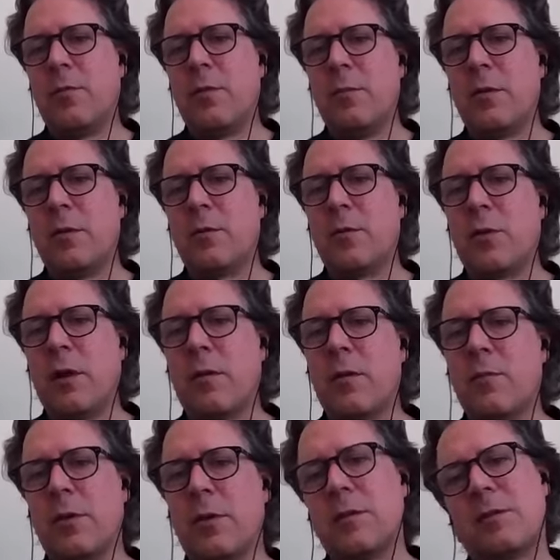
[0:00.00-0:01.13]
people
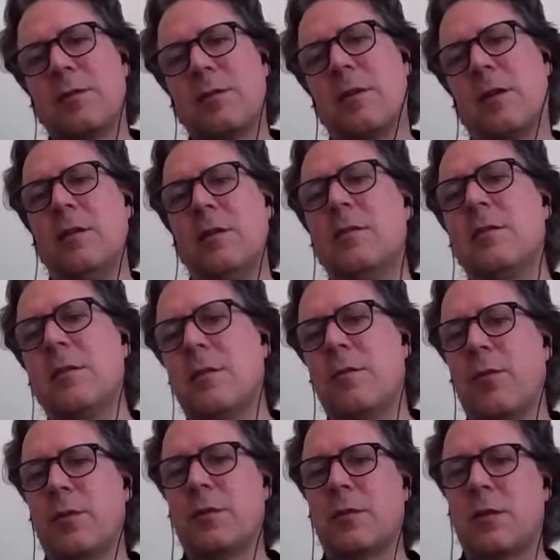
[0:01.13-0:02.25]
together. But it's at least as a
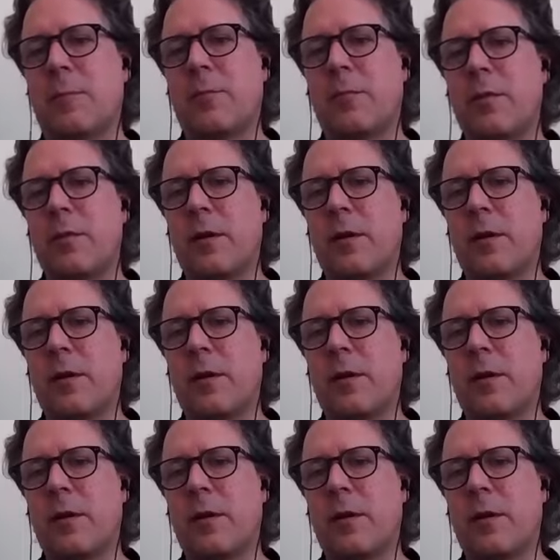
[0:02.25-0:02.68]
first step.